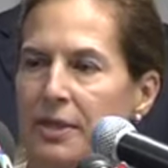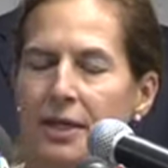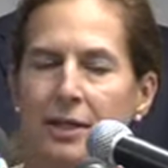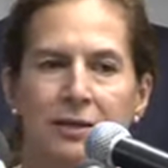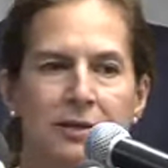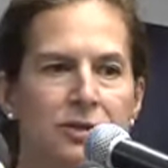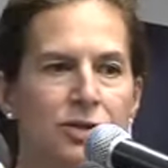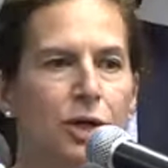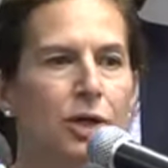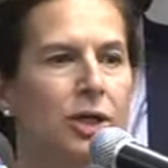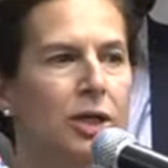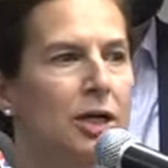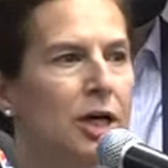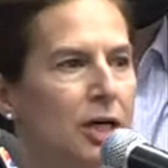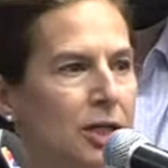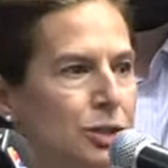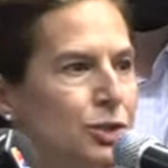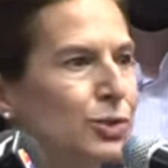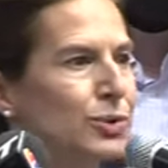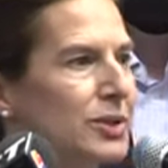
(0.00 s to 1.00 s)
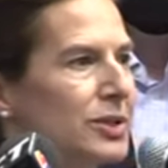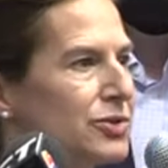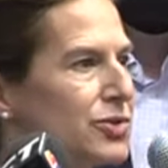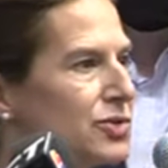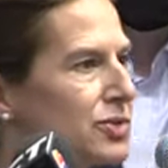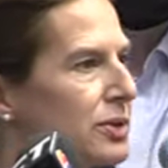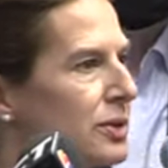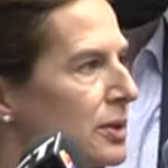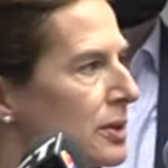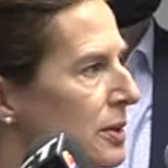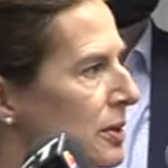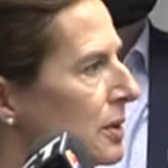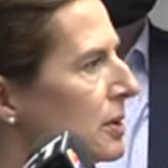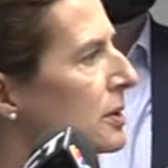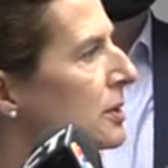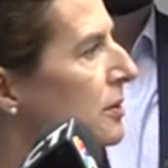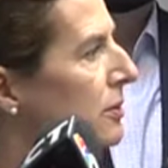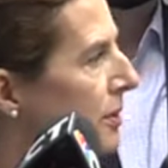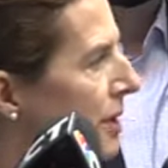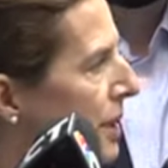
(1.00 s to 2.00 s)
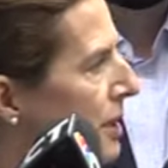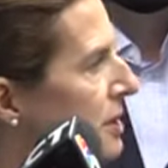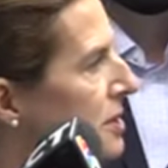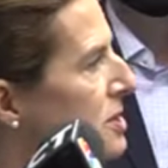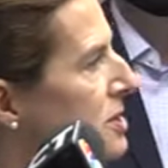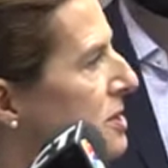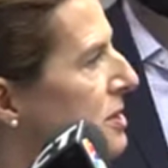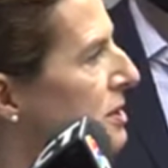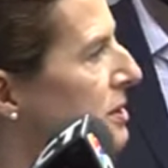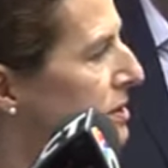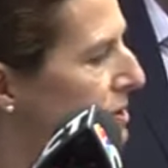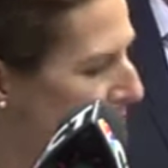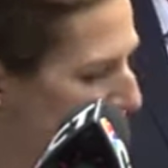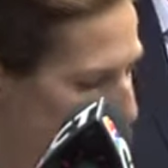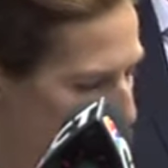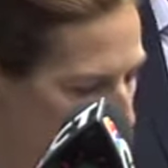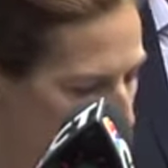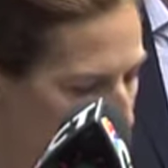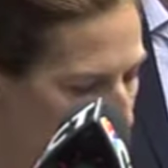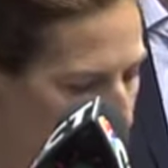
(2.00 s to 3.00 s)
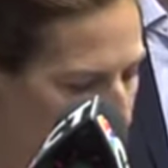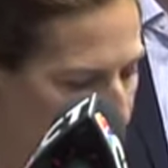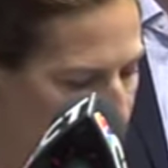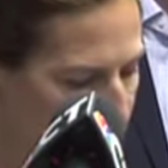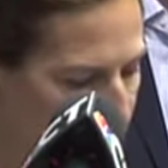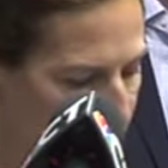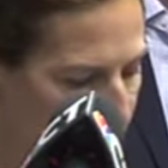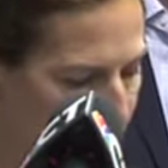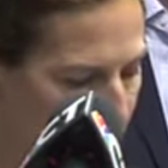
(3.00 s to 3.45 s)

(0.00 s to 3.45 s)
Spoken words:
It is our country's greatest strength.